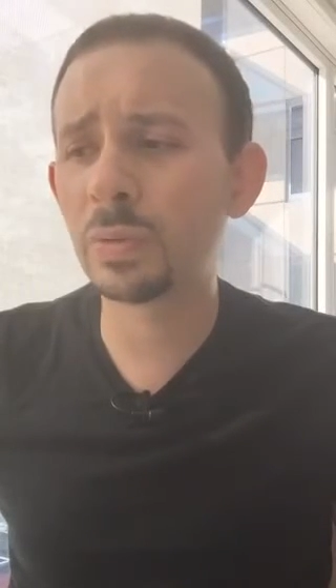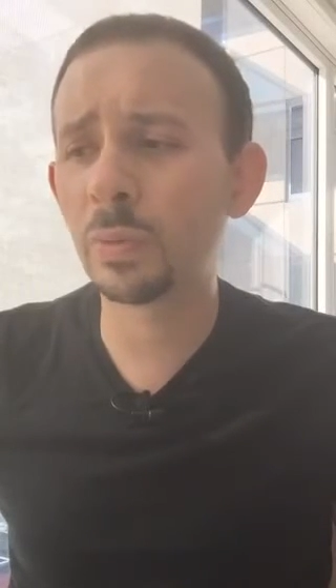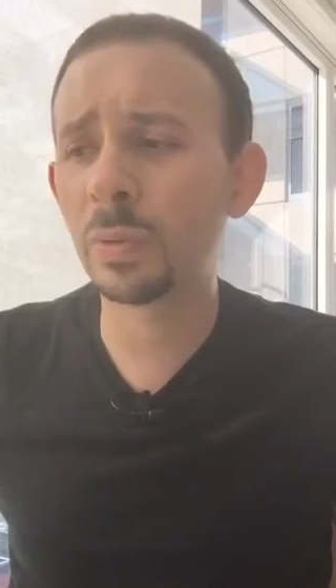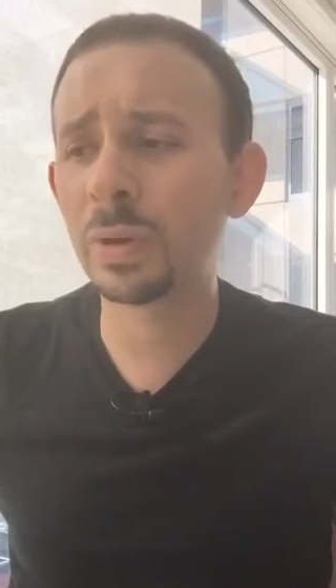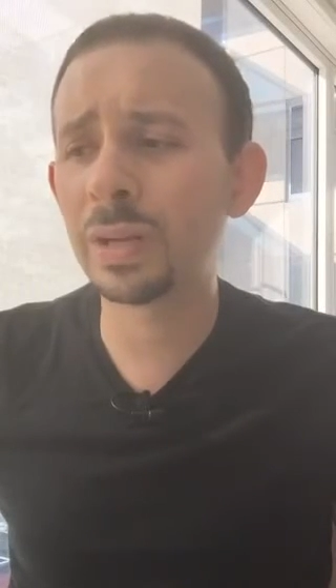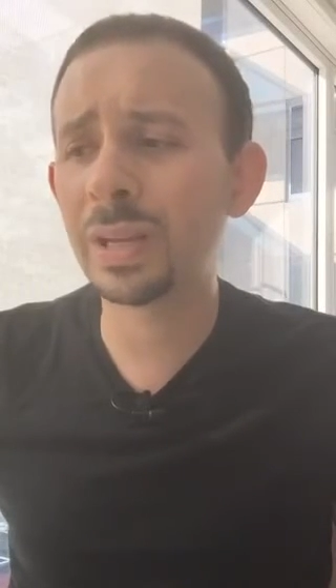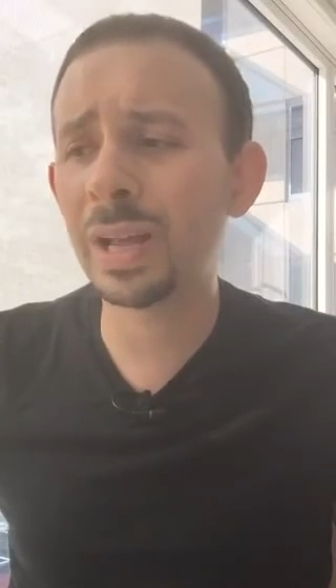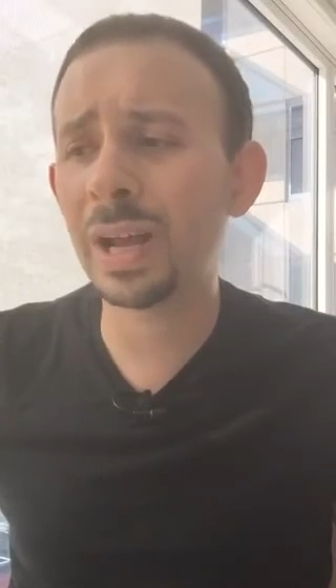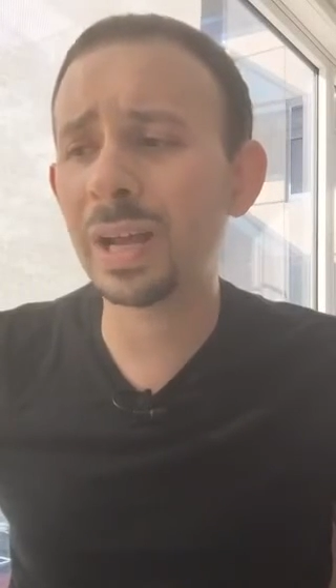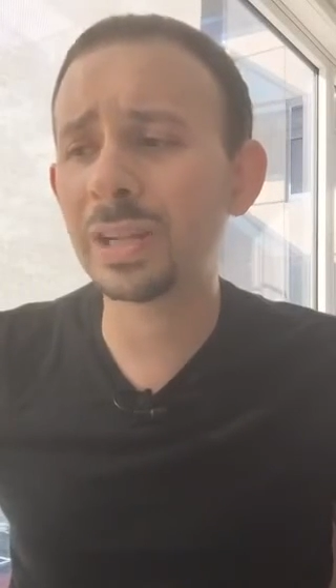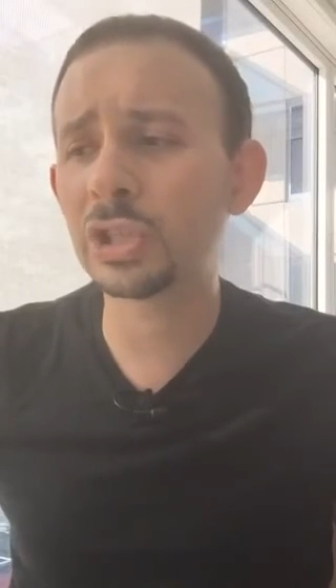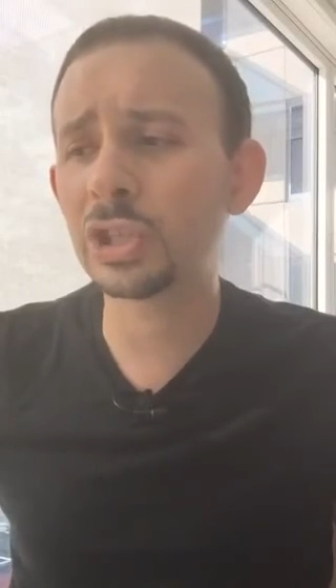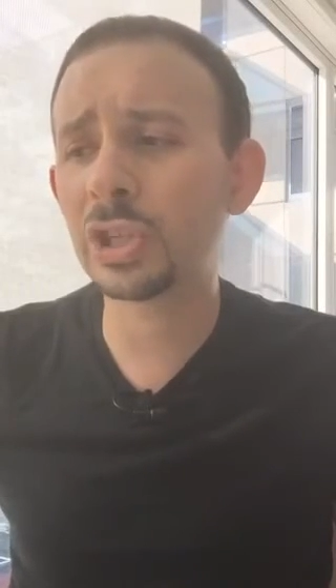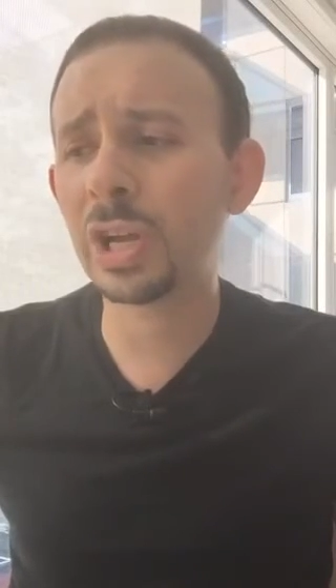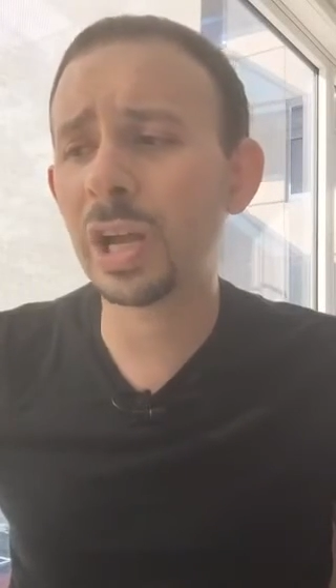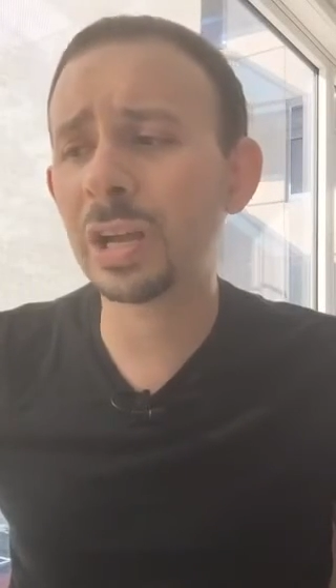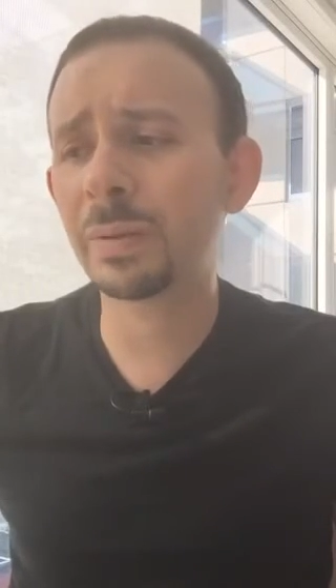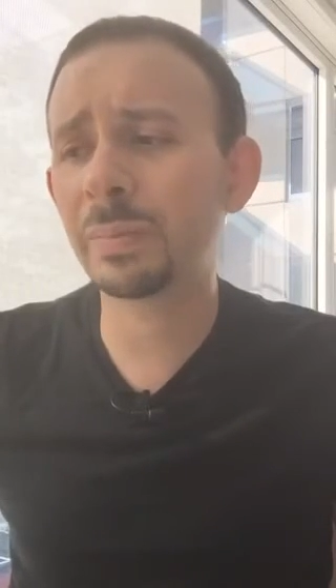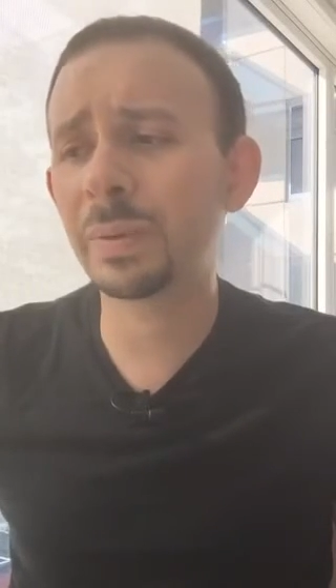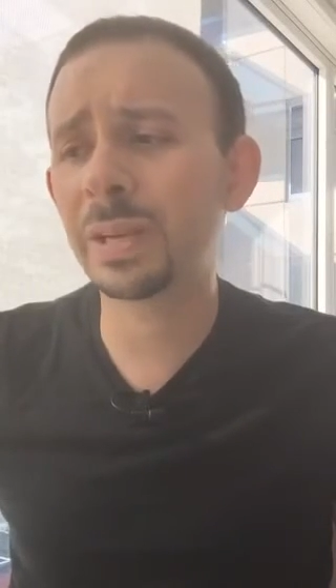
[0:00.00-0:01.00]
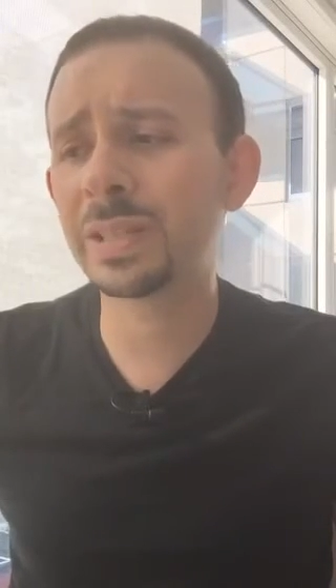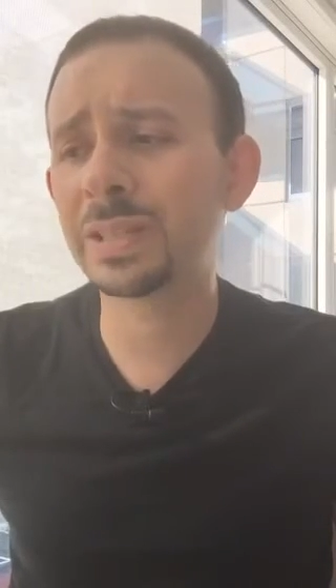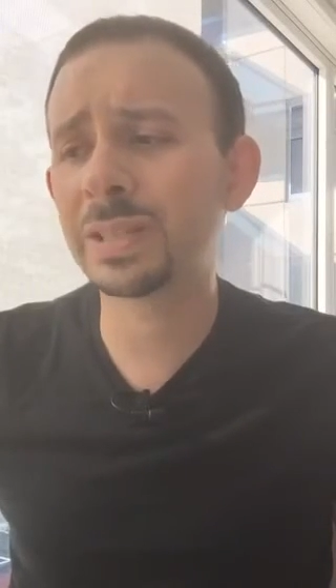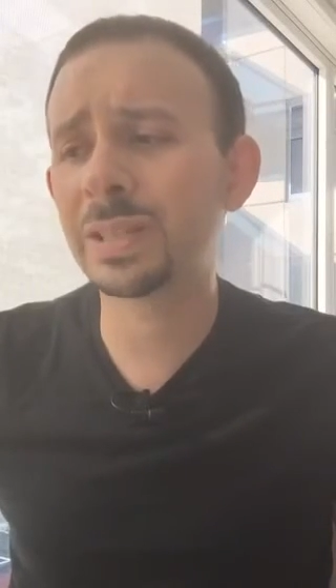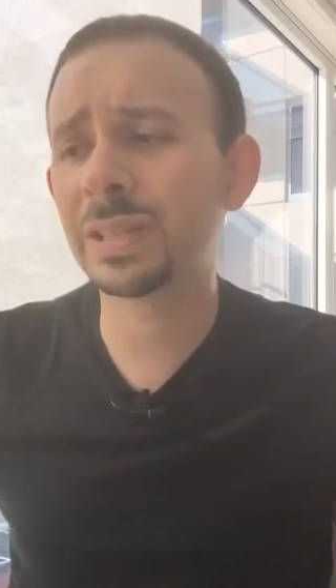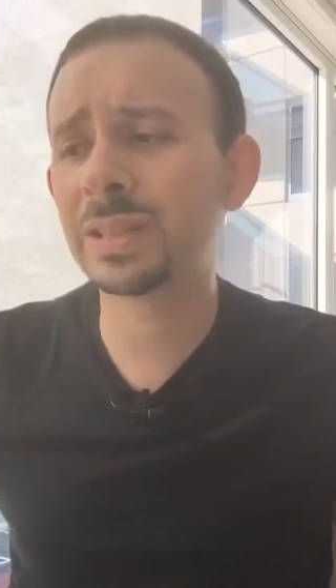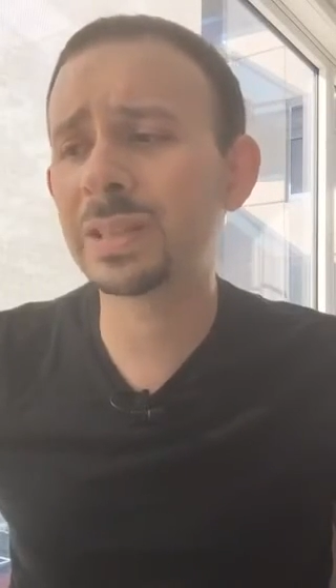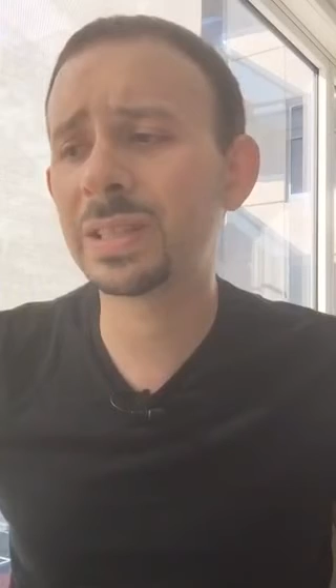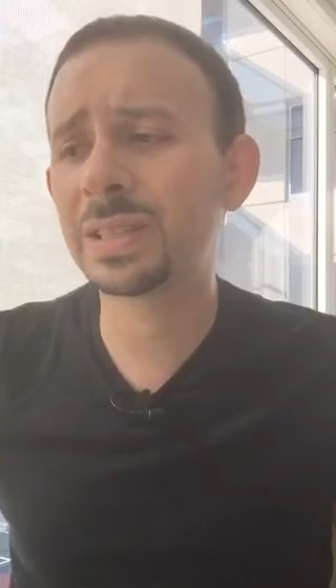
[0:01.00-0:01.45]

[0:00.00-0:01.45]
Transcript: It would not shock me to see the